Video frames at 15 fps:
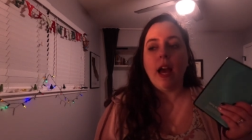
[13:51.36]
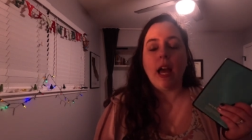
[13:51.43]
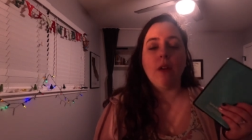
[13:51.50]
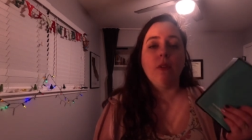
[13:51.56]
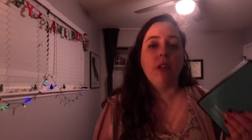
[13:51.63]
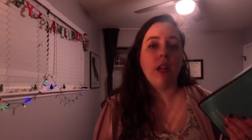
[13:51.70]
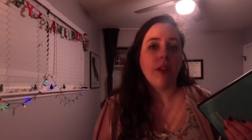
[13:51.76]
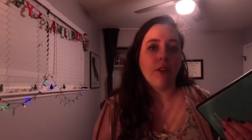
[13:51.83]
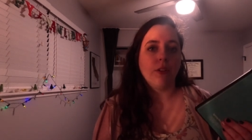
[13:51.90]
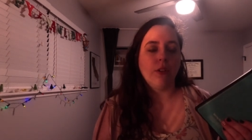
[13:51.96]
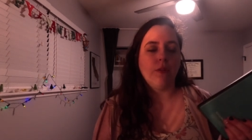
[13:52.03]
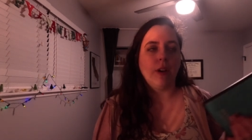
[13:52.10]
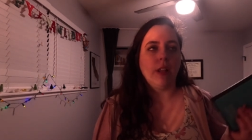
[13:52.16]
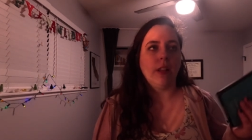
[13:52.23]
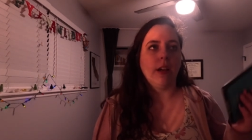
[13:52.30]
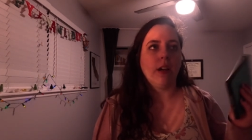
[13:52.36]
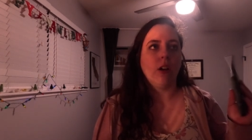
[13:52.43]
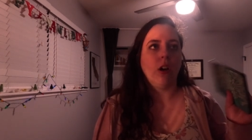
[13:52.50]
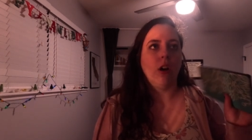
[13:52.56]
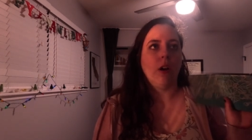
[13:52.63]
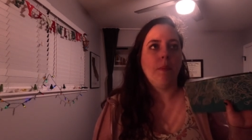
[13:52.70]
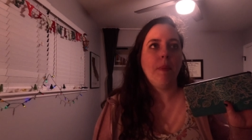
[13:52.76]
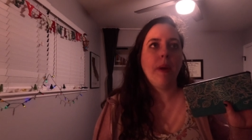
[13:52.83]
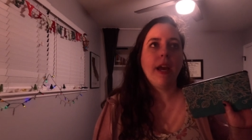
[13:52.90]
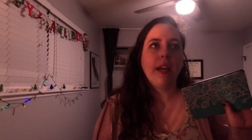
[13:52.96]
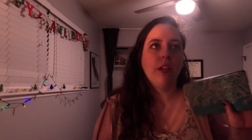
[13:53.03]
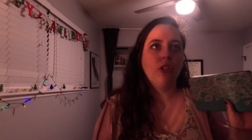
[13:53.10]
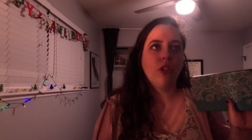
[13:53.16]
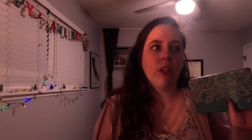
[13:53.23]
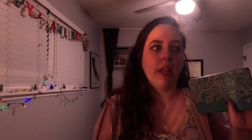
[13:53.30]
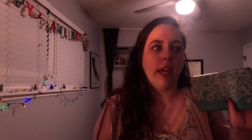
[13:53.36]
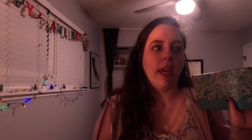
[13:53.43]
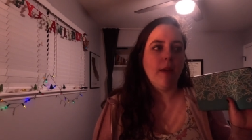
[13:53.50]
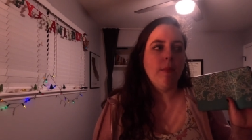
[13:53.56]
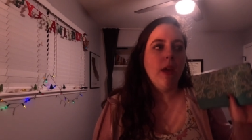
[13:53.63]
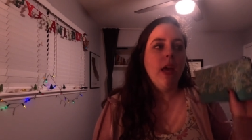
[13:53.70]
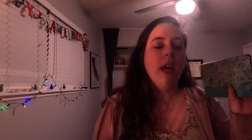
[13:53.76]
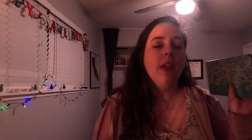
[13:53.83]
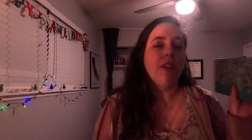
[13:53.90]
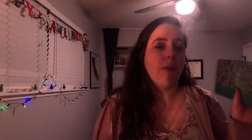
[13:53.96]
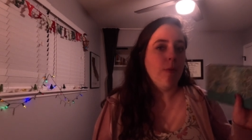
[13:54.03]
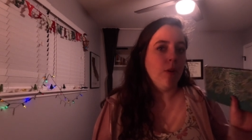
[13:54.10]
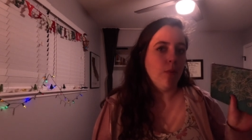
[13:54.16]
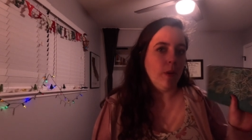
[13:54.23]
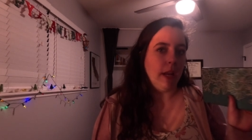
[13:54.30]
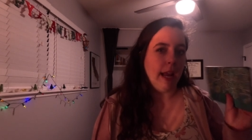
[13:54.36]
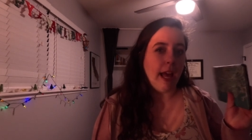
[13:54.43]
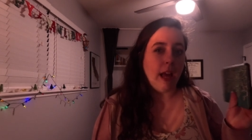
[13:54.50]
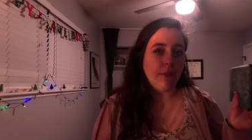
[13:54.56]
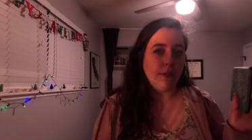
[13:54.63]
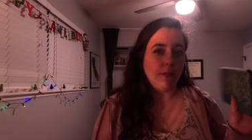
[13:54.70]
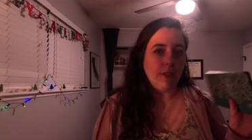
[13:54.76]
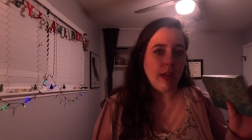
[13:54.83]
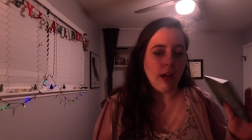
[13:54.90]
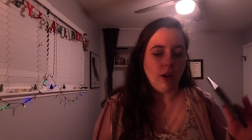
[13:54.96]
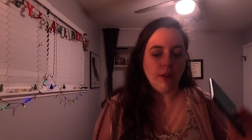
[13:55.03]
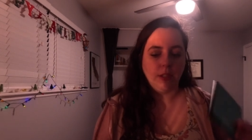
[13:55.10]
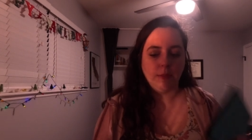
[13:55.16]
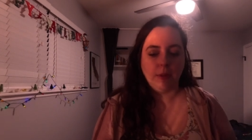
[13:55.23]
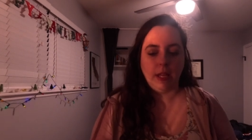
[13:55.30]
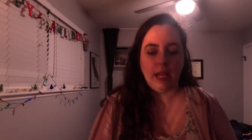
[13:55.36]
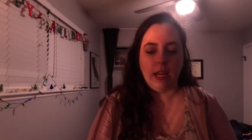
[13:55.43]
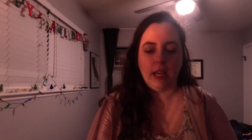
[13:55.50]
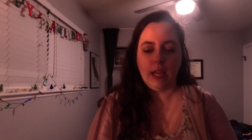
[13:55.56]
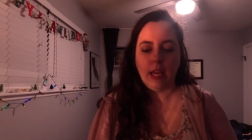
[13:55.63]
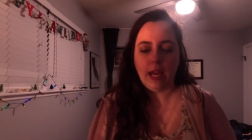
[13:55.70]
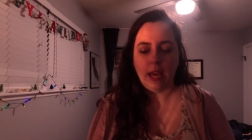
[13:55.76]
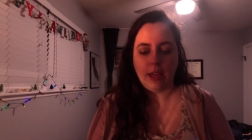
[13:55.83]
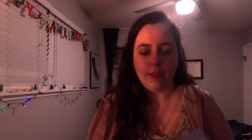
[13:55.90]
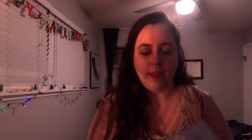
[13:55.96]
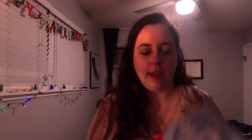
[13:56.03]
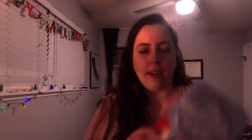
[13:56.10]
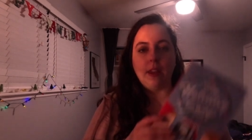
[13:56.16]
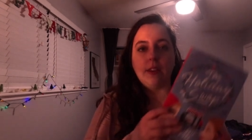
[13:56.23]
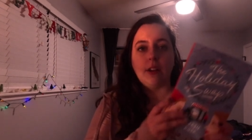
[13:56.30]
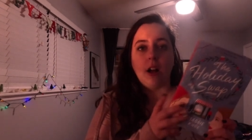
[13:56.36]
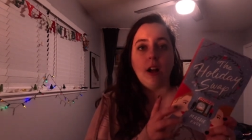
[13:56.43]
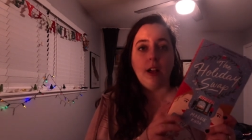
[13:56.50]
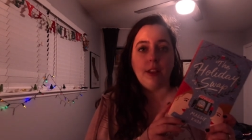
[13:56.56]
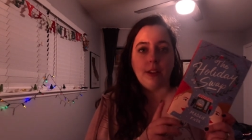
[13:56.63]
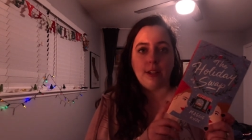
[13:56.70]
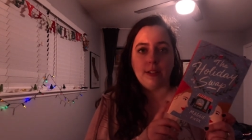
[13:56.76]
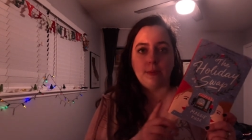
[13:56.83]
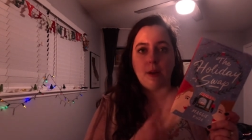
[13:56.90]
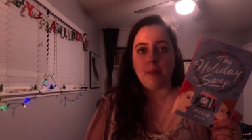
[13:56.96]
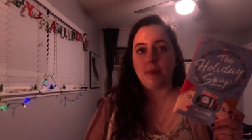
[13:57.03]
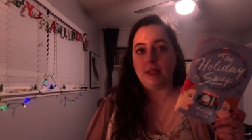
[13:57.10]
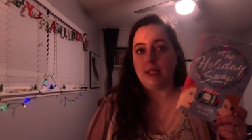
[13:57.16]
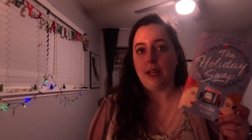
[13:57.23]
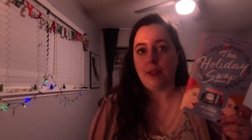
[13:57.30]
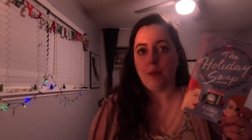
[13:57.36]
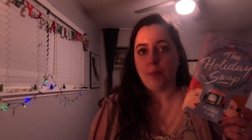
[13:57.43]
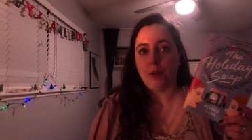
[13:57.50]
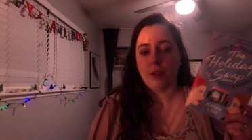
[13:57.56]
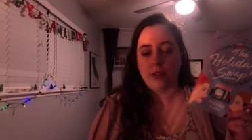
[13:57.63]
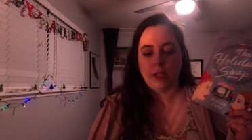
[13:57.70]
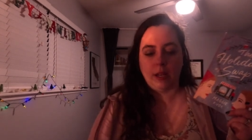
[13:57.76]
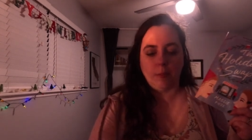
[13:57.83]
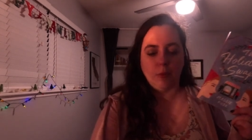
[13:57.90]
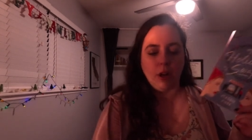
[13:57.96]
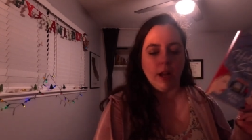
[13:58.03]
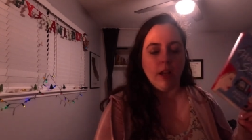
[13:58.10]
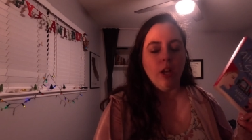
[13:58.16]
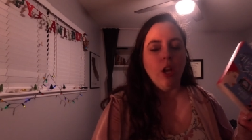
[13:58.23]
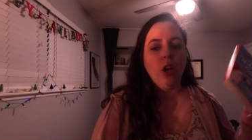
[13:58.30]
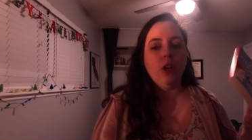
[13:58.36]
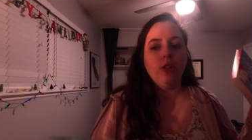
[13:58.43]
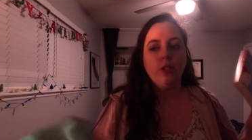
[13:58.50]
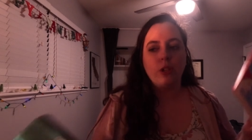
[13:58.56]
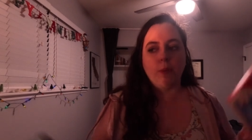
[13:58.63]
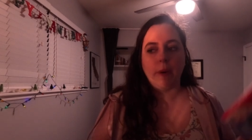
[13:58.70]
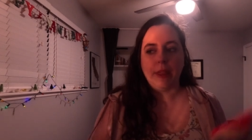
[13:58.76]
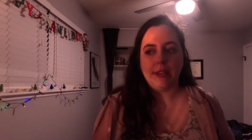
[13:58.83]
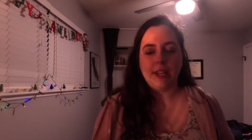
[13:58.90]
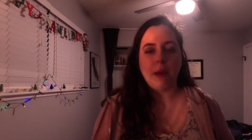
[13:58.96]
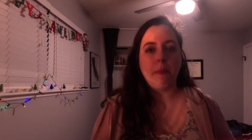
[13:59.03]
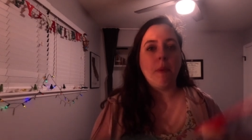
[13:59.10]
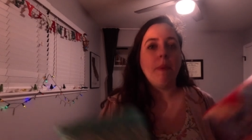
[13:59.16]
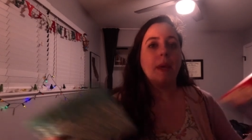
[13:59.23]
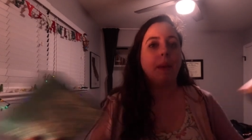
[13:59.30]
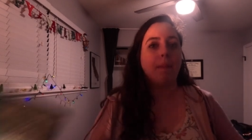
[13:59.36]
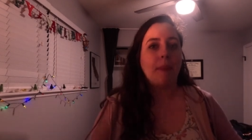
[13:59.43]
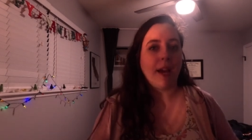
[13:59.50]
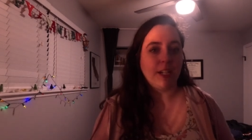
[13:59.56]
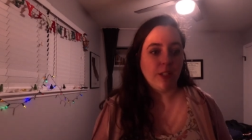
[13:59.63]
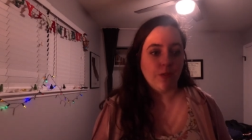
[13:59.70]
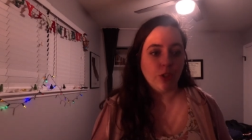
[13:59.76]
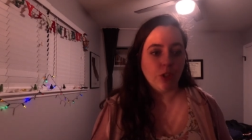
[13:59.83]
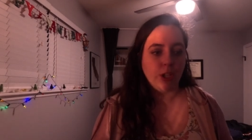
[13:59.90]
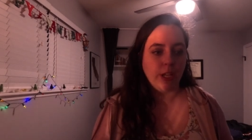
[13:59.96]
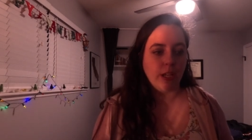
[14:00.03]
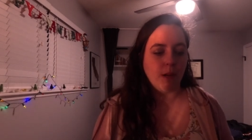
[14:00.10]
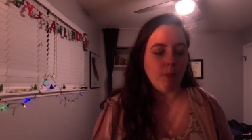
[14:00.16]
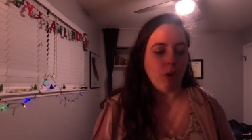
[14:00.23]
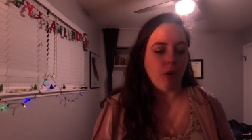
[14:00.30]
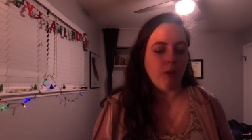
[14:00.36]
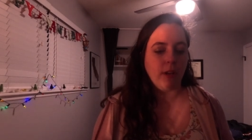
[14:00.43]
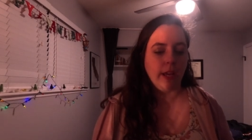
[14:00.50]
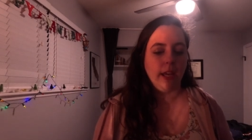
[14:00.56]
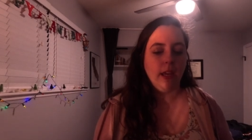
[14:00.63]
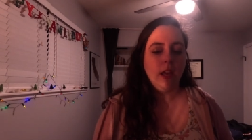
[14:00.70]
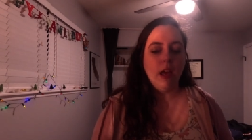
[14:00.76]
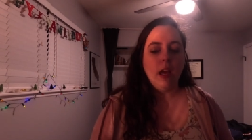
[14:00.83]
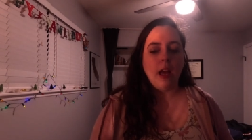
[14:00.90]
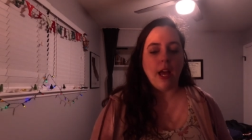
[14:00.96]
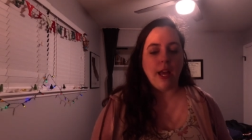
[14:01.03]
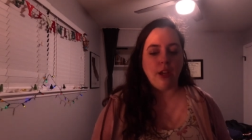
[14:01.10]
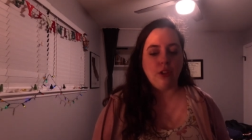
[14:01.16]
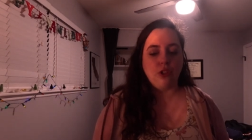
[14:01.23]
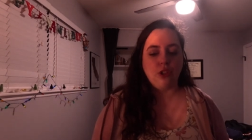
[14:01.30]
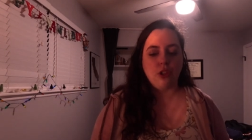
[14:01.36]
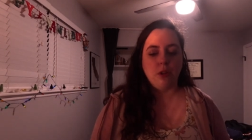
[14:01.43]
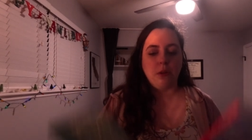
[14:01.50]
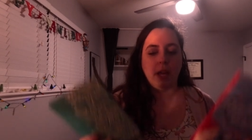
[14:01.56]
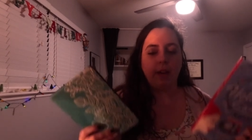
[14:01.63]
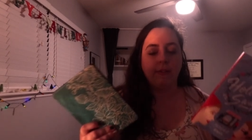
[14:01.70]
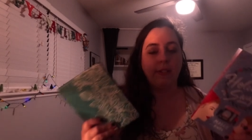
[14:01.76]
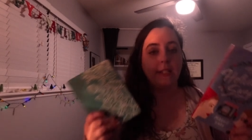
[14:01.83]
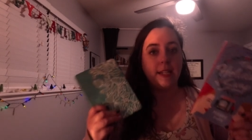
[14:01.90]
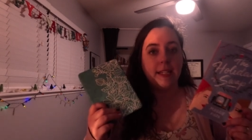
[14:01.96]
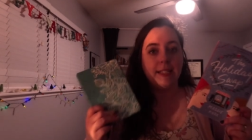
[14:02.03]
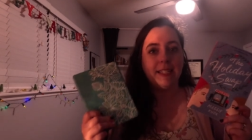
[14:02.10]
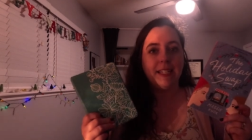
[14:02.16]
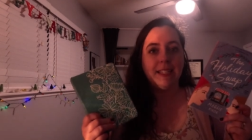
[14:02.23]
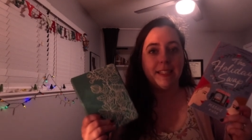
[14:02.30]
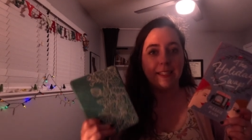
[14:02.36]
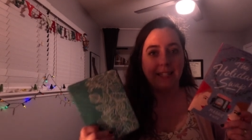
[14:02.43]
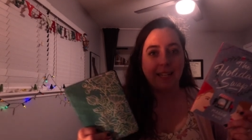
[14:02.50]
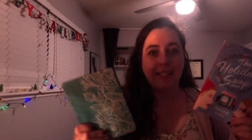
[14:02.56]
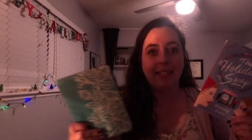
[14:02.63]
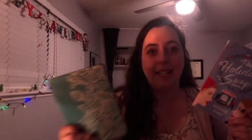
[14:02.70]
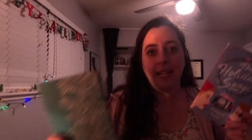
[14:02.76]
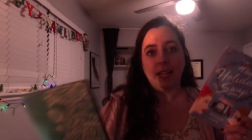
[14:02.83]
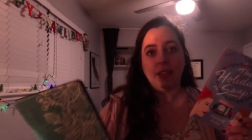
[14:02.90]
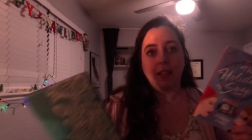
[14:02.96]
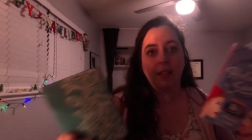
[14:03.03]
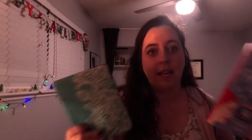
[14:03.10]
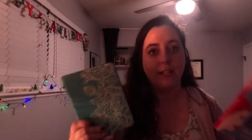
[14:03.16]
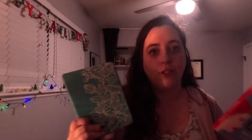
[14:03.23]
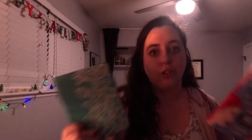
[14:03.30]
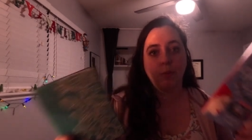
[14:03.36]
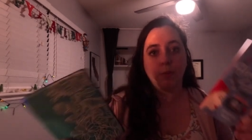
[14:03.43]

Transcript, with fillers: I have another novella called Baggage Claim that I'm going to read half of that on the plane. And then The Holiday Swap is the other book that I brought. So by the time I make it back to Virginia tomorrow night, I should have a decent dent in the last